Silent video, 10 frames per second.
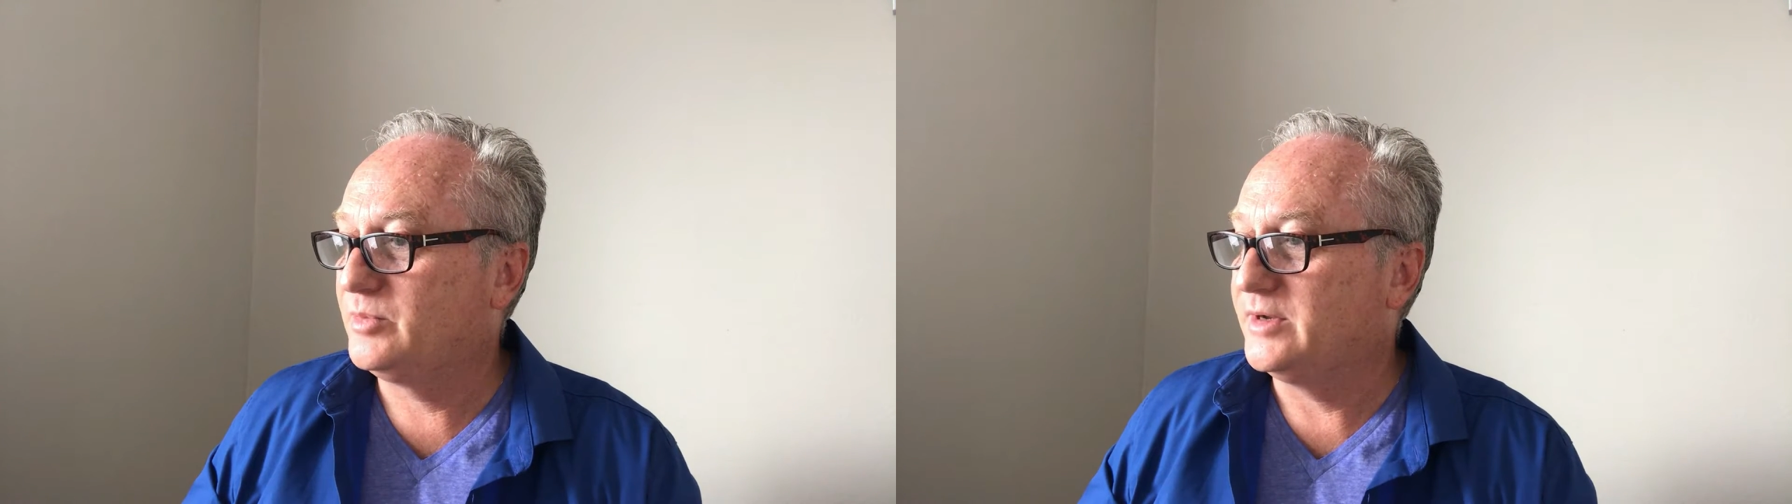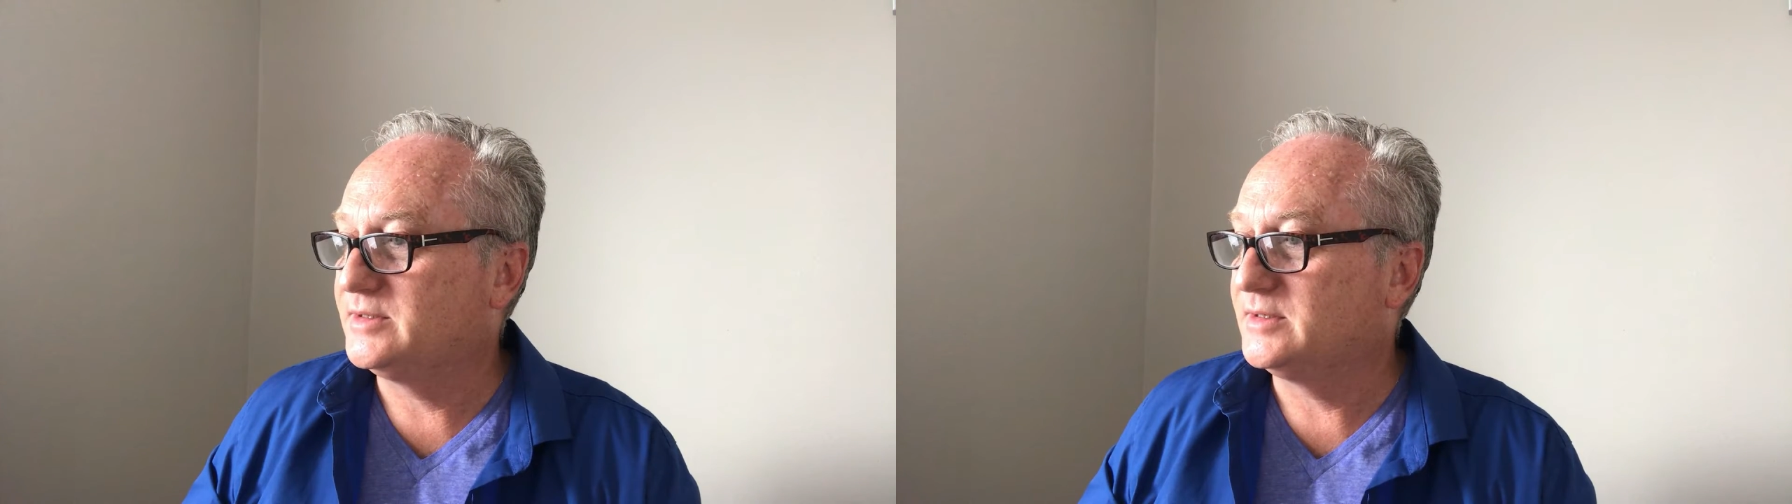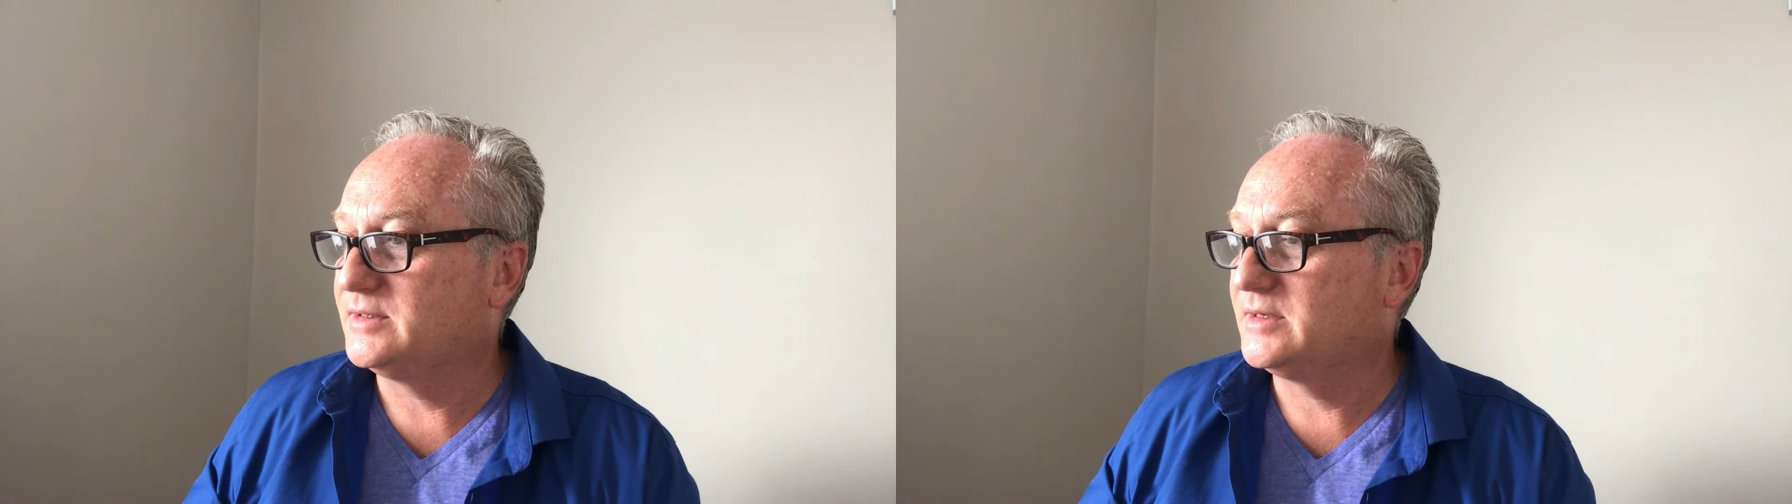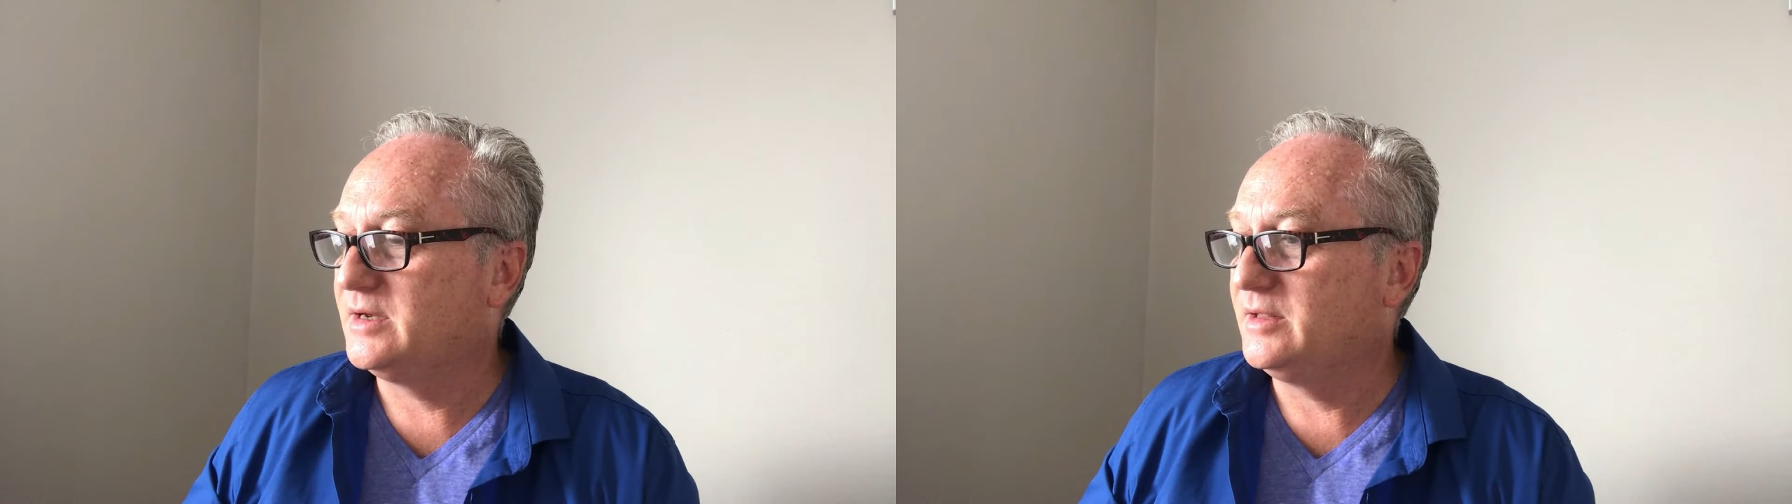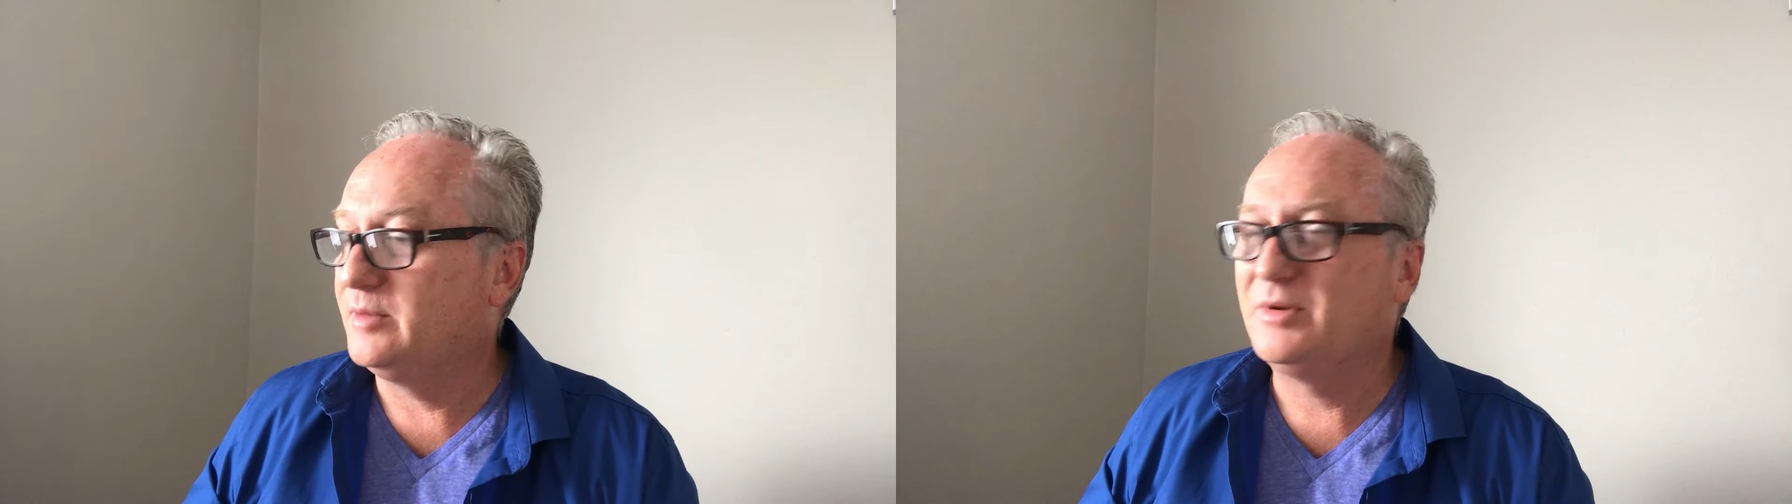paces.
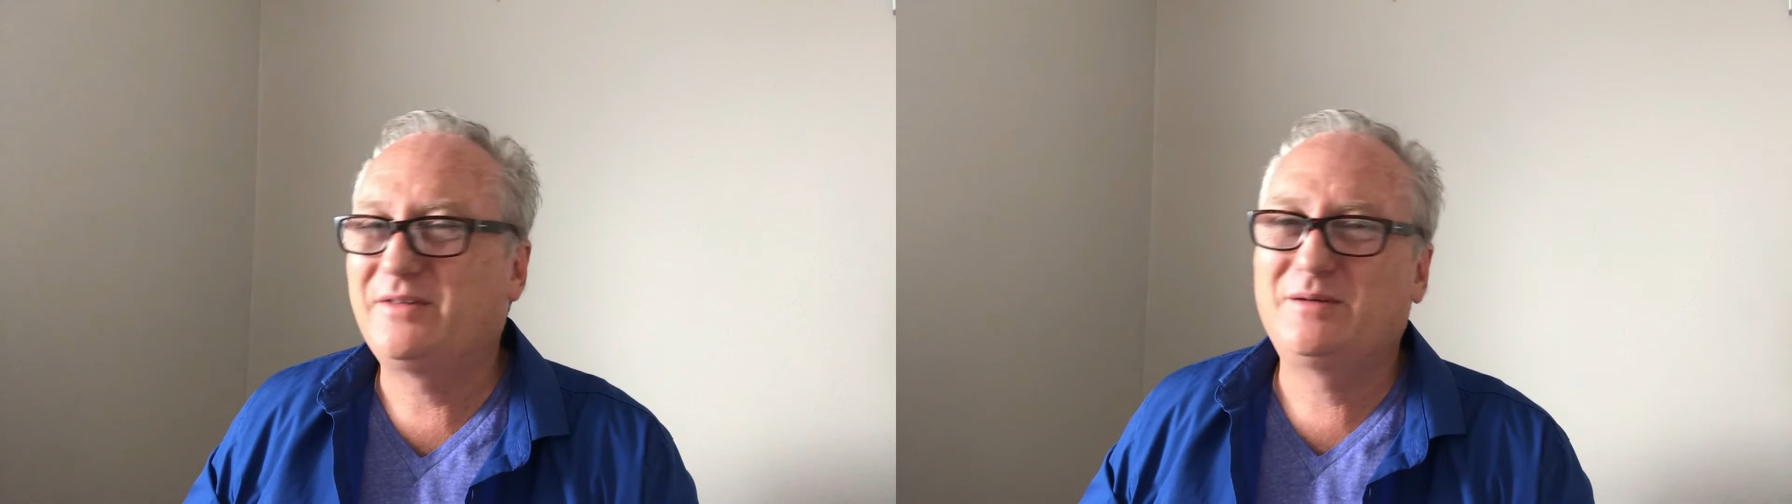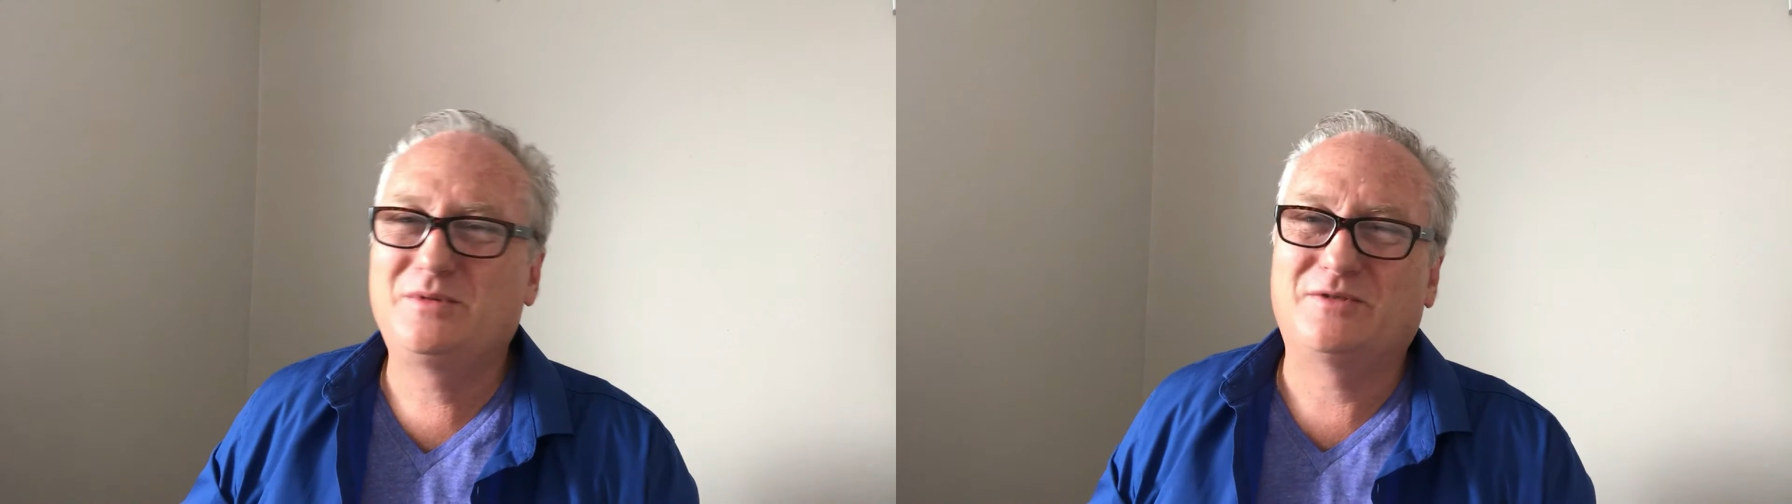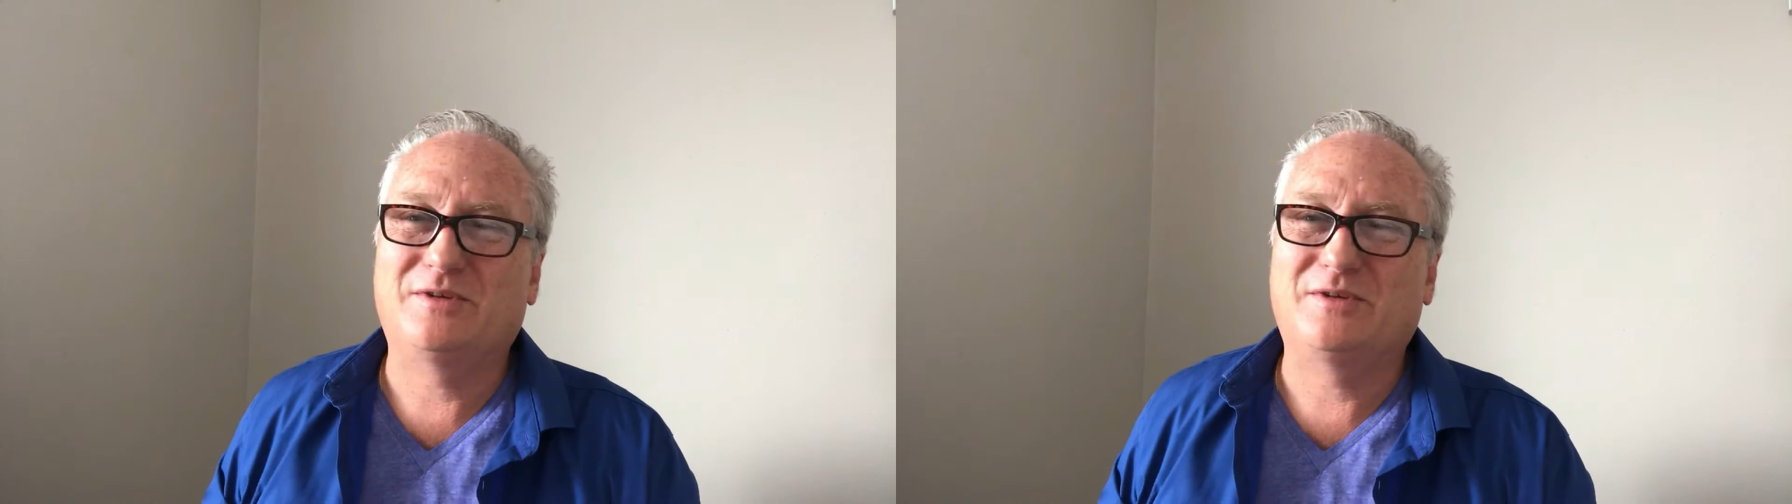The big thing